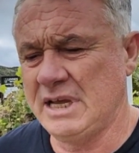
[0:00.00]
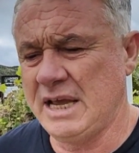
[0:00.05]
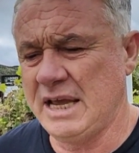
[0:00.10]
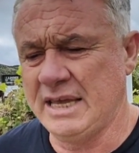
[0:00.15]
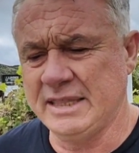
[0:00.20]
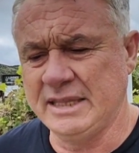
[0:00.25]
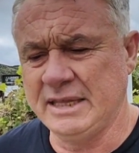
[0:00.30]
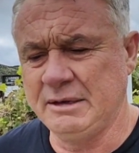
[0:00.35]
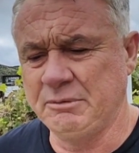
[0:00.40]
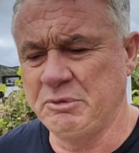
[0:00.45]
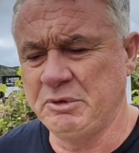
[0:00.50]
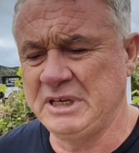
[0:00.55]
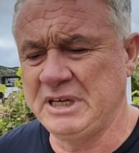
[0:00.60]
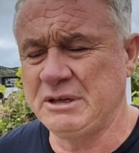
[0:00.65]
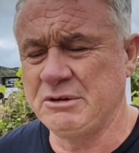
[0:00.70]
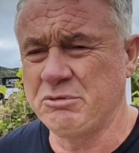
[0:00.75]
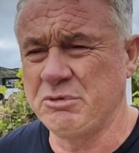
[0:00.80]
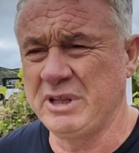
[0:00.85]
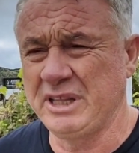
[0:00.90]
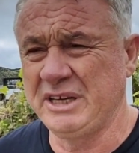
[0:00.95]
And then we
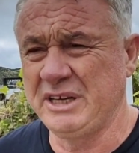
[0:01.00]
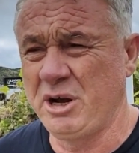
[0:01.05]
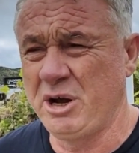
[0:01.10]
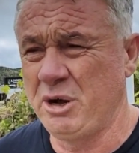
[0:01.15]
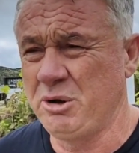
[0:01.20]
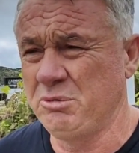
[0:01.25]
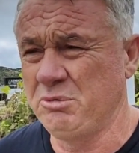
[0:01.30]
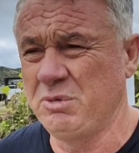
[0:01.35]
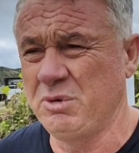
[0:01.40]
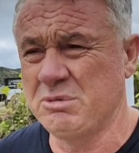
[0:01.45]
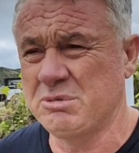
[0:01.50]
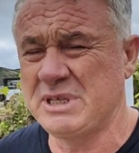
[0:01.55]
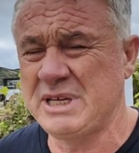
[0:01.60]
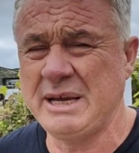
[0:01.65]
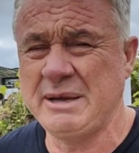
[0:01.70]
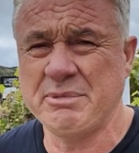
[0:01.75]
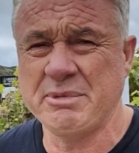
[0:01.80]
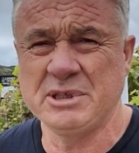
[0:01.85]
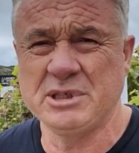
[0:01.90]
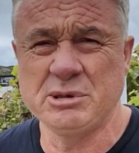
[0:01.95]
didn't really know what was
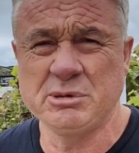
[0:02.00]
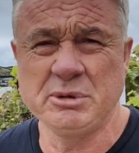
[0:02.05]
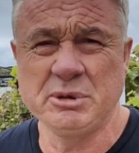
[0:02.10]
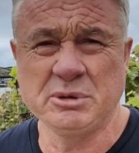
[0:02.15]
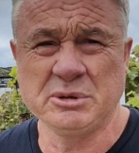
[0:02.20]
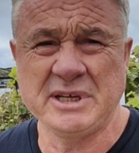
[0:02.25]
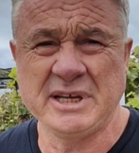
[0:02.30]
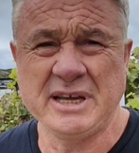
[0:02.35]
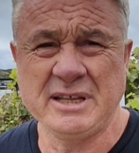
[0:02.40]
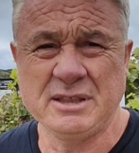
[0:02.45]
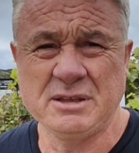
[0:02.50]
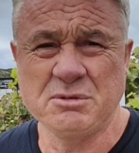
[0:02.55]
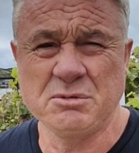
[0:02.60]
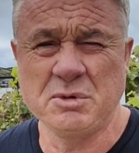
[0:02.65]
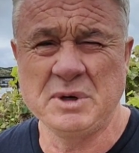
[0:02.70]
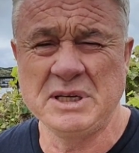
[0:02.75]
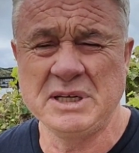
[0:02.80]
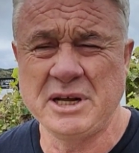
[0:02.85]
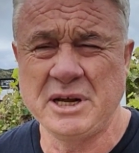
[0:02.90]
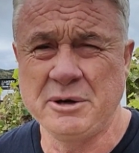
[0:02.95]
happening until we looked out the
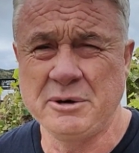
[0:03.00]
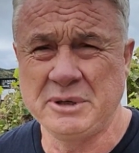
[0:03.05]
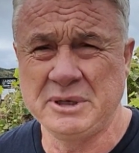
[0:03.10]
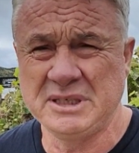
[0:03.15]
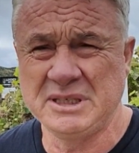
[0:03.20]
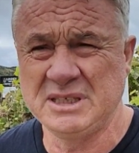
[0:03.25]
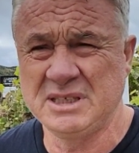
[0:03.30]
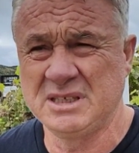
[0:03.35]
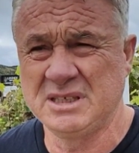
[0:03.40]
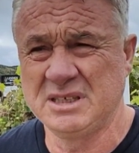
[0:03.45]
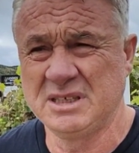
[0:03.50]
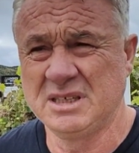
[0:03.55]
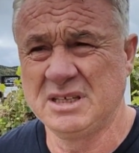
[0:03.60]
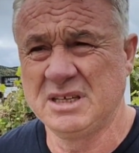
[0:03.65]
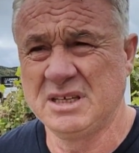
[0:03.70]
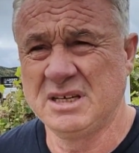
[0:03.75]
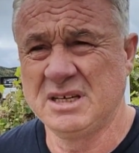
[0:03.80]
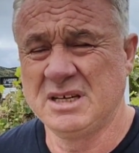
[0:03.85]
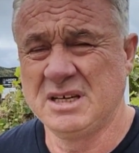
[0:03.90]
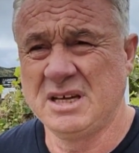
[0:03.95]
window,
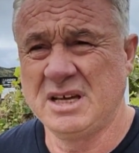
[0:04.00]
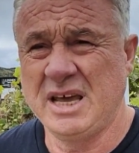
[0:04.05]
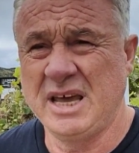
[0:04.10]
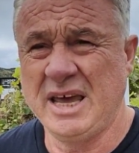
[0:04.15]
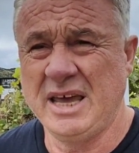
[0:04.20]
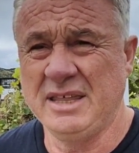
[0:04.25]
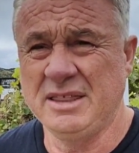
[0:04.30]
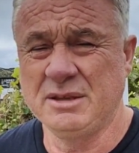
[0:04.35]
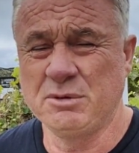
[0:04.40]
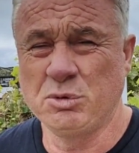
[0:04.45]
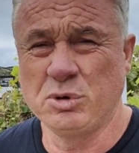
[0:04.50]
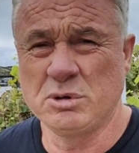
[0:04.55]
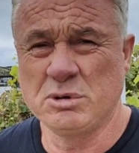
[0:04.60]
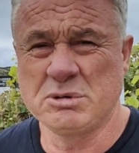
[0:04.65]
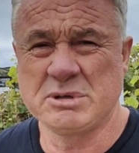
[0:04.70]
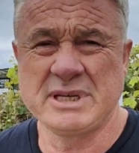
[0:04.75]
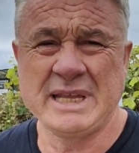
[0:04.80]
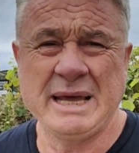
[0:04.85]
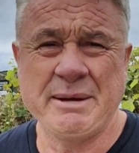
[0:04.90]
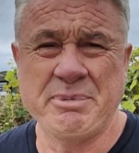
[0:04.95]
and the water
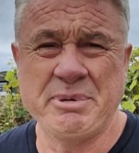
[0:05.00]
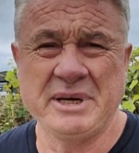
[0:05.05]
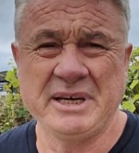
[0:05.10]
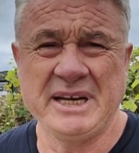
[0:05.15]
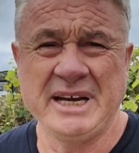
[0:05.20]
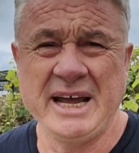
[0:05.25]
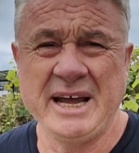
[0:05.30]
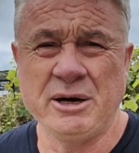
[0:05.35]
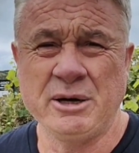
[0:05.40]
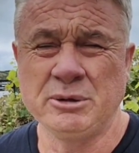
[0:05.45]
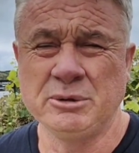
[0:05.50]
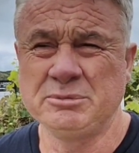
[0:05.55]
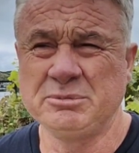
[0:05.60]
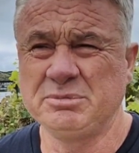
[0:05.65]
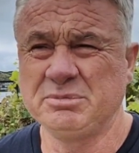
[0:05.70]
was lapping at our